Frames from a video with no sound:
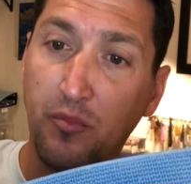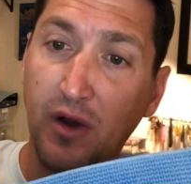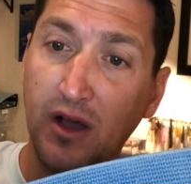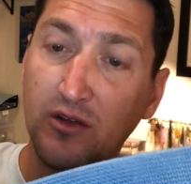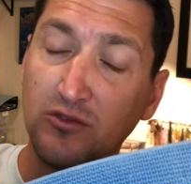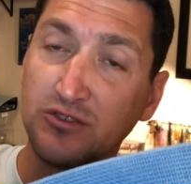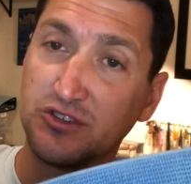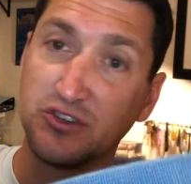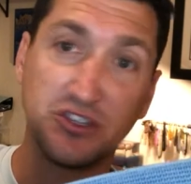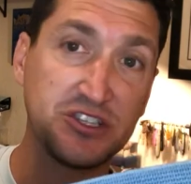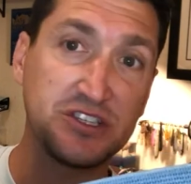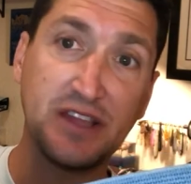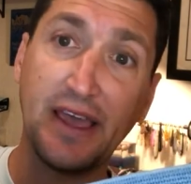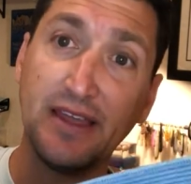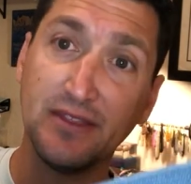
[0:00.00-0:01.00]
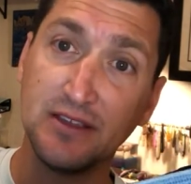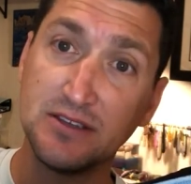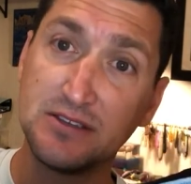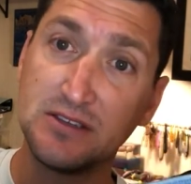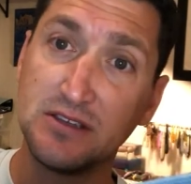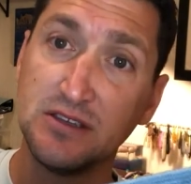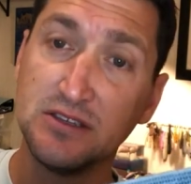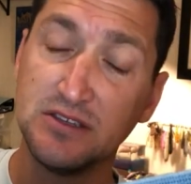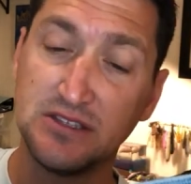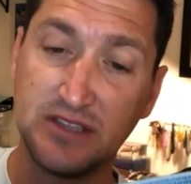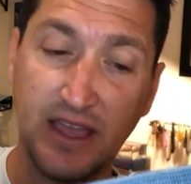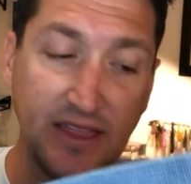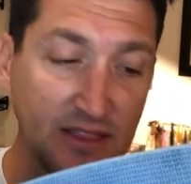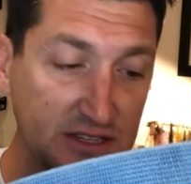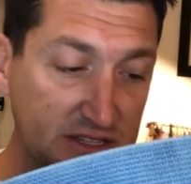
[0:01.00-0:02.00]
the buckles are stainless
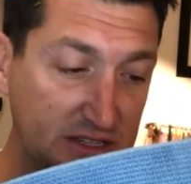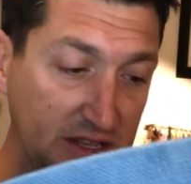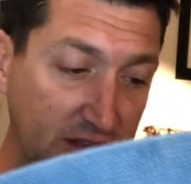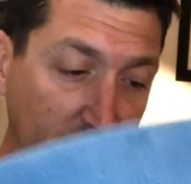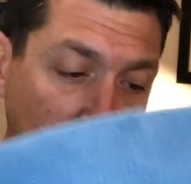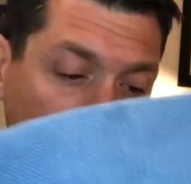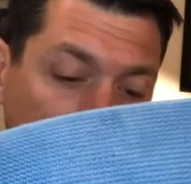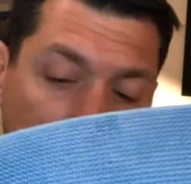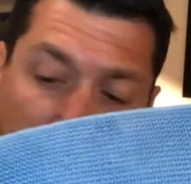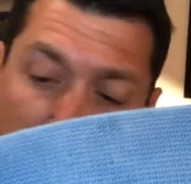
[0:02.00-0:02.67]
steel,